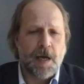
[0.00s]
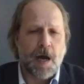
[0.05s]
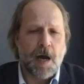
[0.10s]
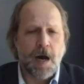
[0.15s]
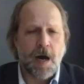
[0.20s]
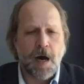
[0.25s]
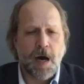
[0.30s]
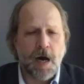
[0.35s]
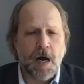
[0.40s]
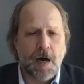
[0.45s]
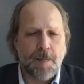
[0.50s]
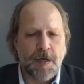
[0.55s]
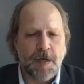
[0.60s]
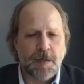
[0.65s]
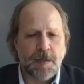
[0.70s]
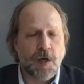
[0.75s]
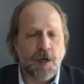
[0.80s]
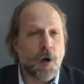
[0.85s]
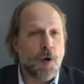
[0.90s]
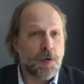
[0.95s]

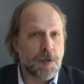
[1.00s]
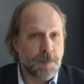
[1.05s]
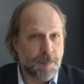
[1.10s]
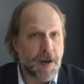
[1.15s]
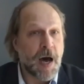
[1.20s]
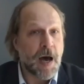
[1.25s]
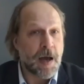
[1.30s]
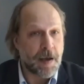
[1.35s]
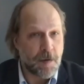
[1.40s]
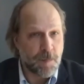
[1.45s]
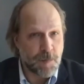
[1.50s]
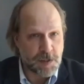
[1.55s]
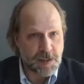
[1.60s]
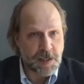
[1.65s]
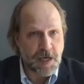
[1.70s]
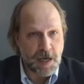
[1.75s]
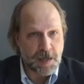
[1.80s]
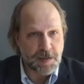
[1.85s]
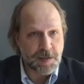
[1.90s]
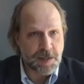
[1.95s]
It's owned by a
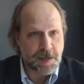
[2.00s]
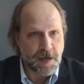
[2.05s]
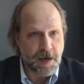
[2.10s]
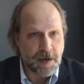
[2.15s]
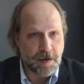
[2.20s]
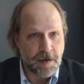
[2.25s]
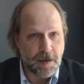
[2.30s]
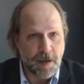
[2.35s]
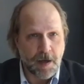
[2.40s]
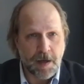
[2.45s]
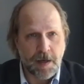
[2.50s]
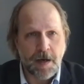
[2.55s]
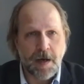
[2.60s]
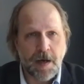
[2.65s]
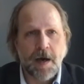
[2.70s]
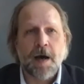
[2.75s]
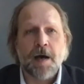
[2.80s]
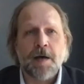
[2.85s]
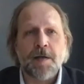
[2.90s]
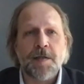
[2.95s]
Wisconsinite like
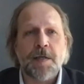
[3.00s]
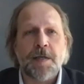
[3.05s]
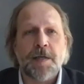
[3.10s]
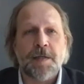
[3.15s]
us.